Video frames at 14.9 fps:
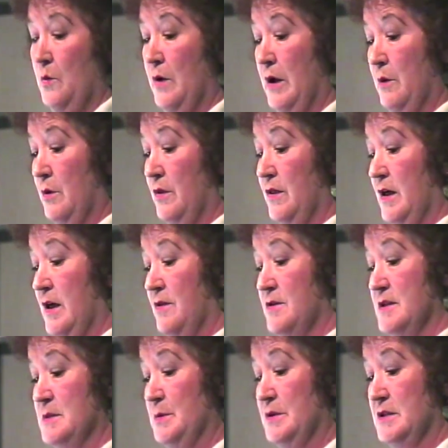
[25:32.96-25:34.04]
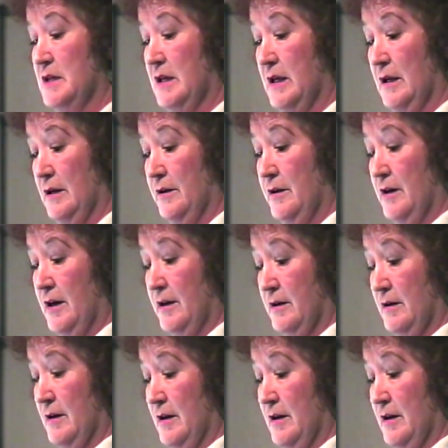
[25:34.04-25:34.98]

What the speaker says: We were there this particular night,